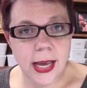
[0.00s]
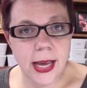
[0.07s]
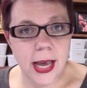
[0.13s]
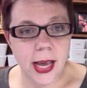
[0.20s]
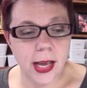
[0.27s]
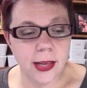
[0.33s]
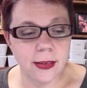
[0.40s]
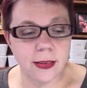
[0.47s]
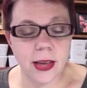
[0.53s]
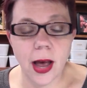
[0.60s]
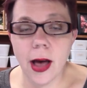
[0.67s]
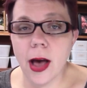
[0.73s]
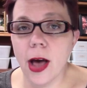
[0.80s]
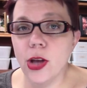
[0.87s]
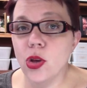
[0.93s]
is
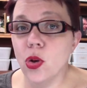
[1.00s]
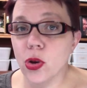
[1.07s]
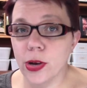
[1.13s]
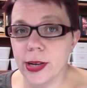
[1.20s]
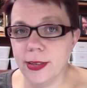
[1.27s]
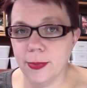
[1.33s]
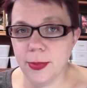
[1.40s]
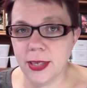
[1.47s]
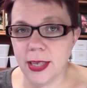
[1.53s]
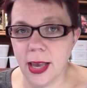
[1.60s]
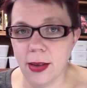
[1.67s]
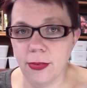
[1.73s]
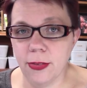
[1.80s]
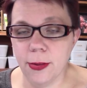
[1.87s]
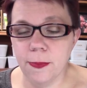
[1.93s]
your Christmas
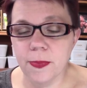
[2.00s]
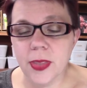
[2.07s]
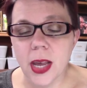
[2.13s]
gift.